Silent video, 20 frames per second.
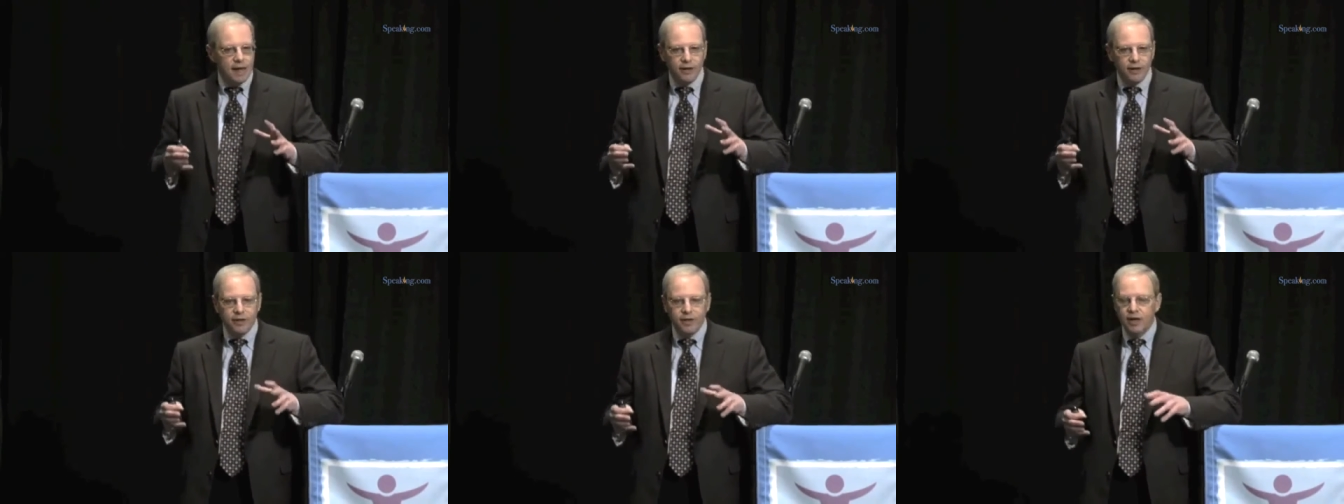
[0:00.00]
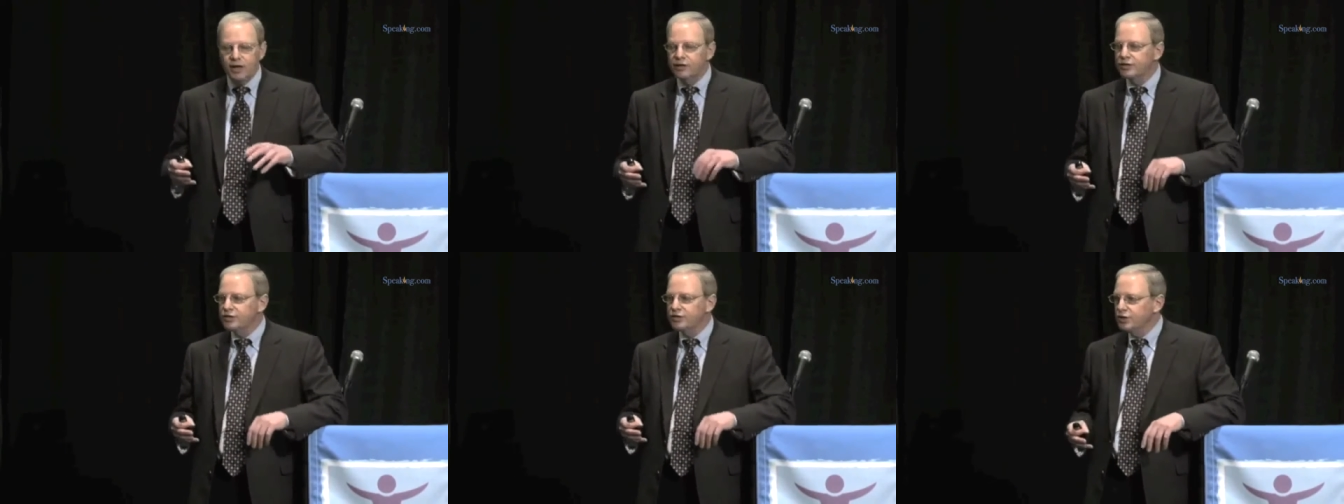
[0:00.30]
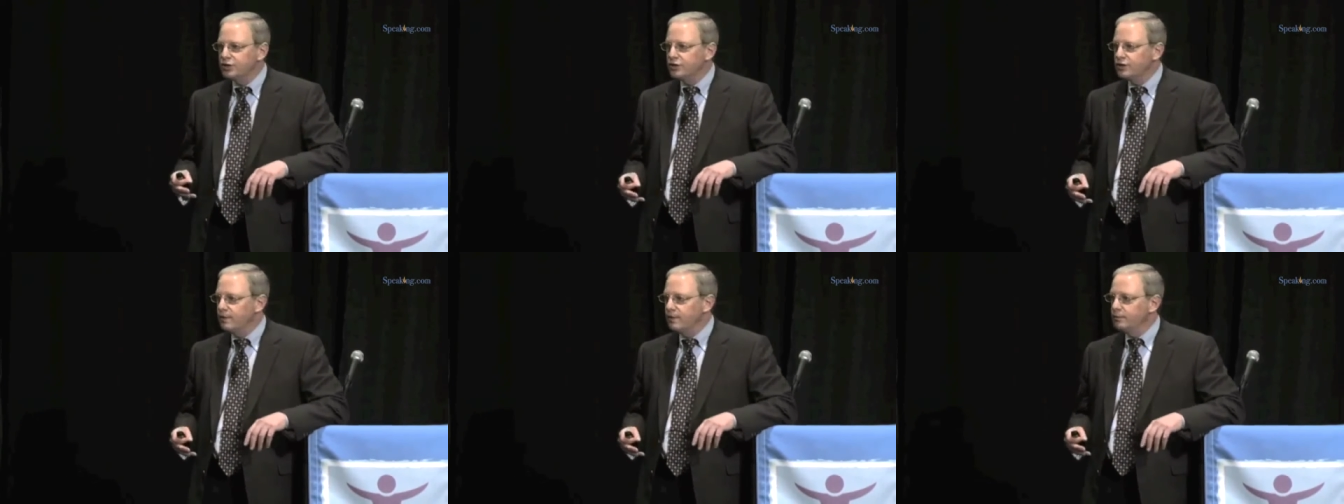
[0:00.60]
healthcare
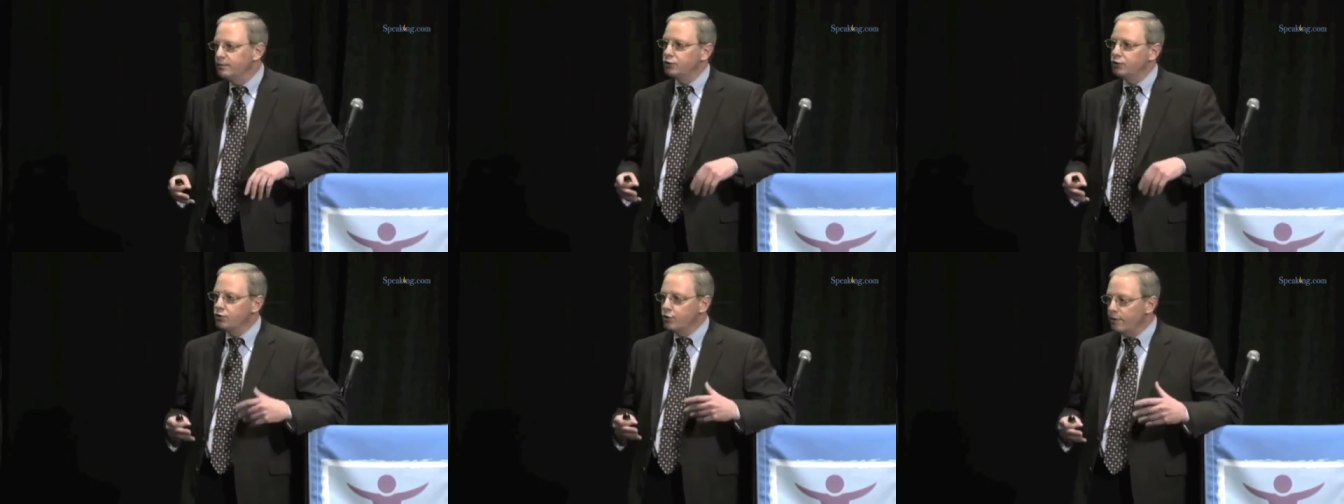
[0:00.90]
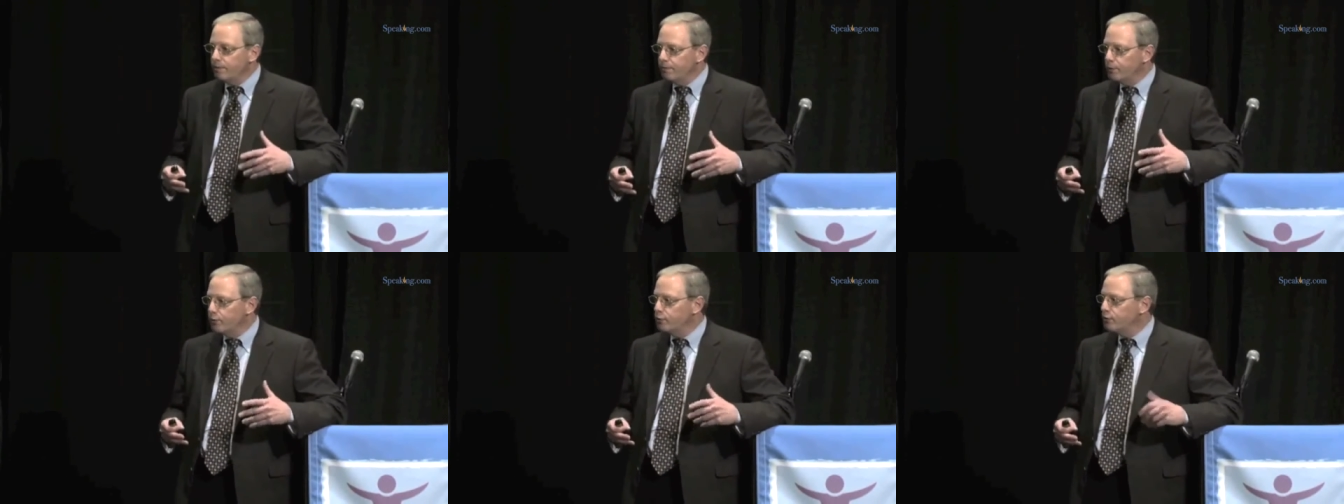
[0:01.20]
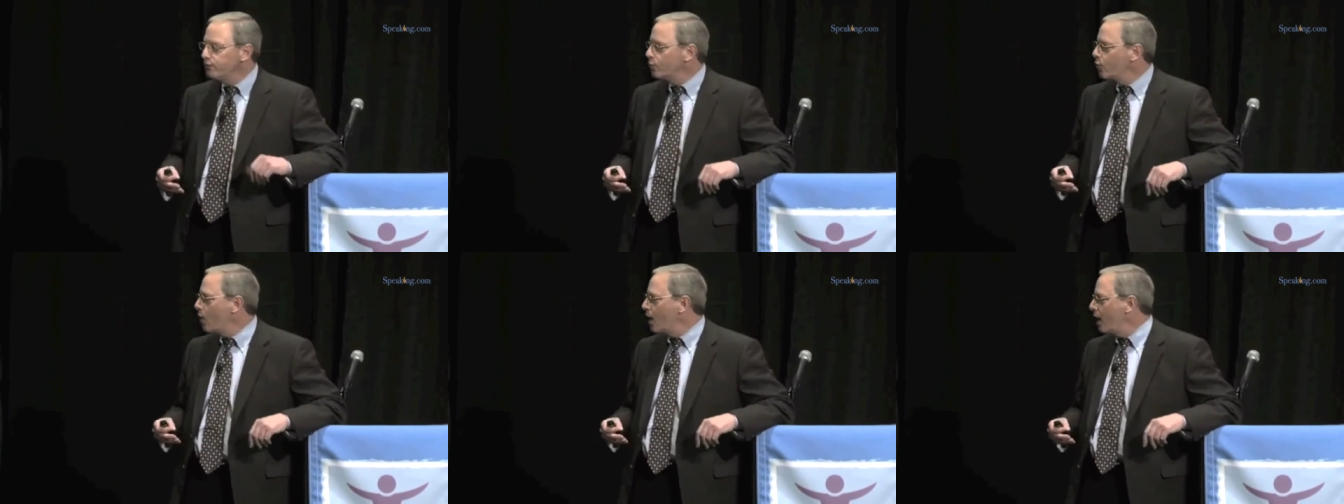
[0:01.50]
system to
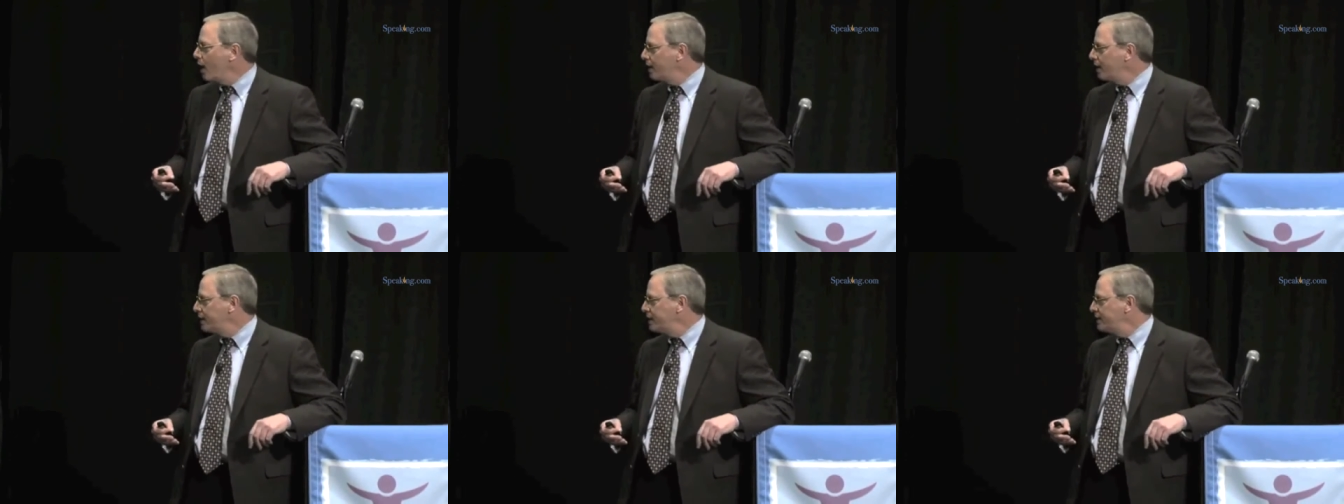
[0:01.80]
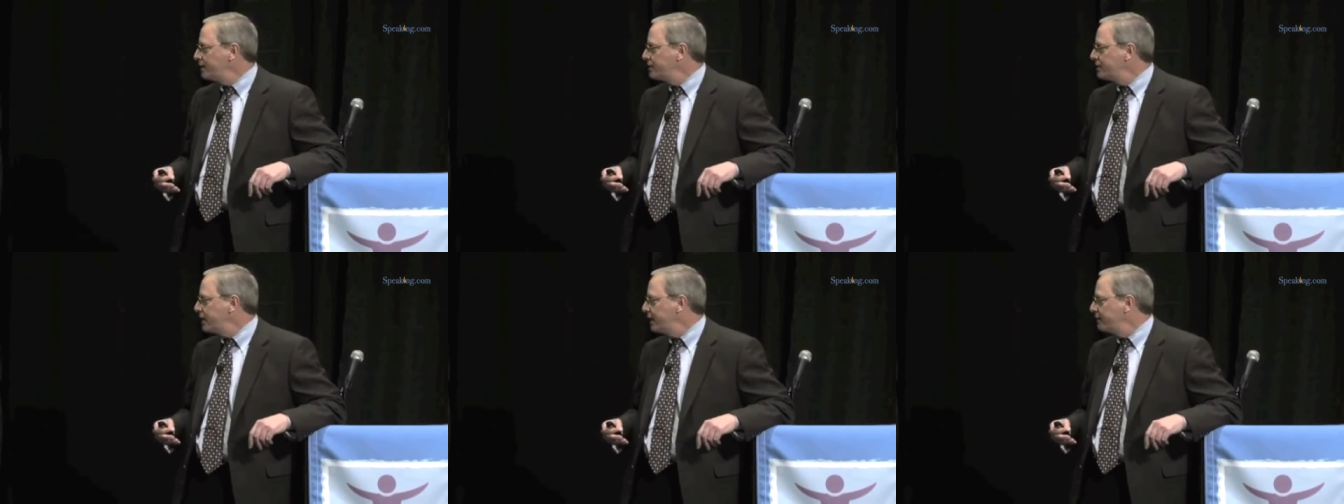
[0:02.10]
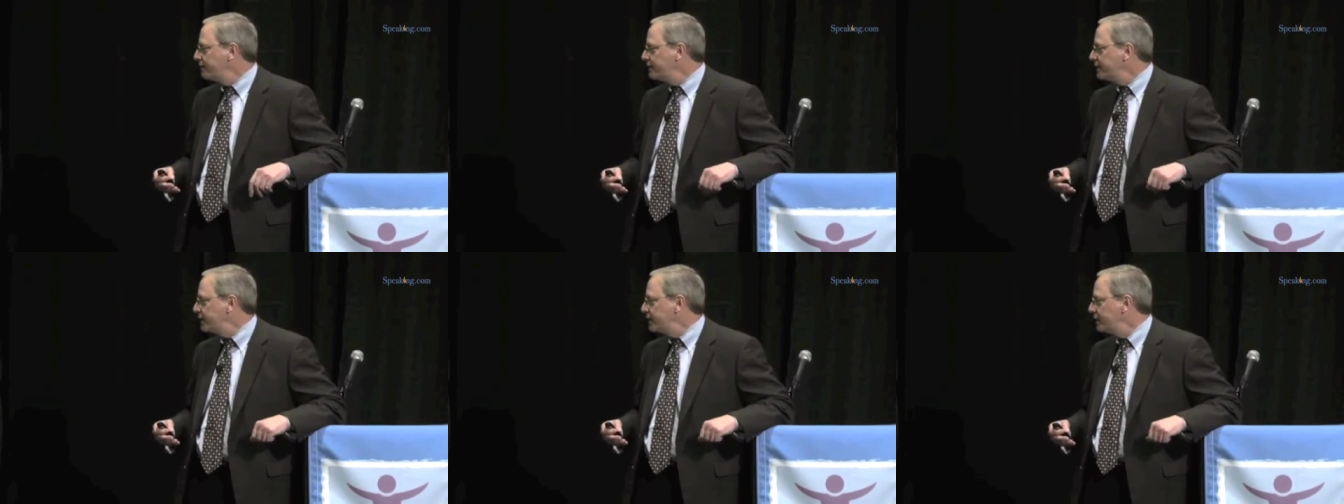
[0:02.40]
improve quality and
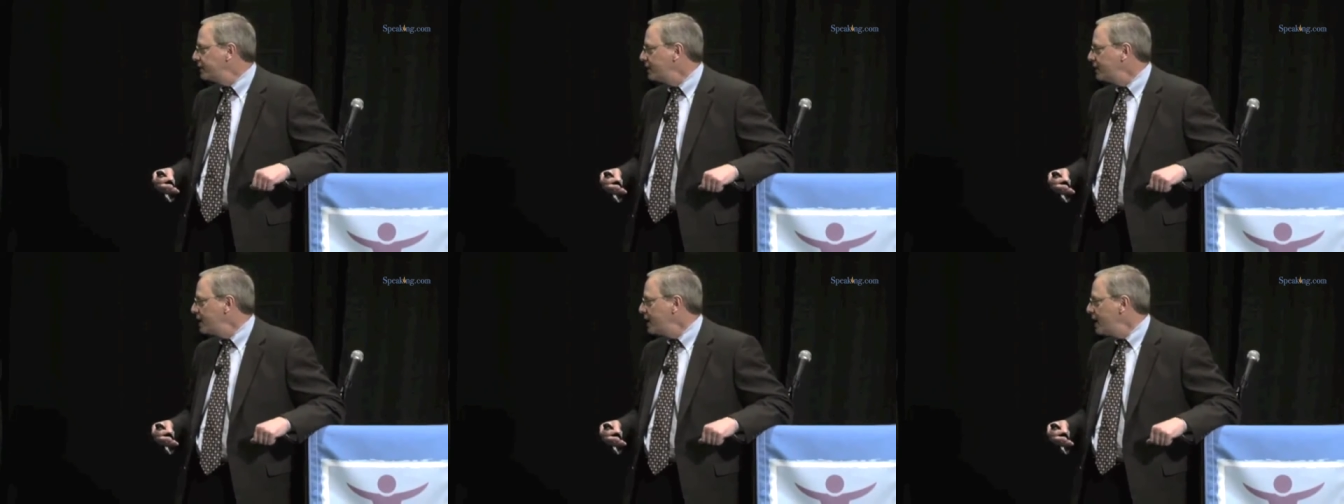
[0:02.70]
safety.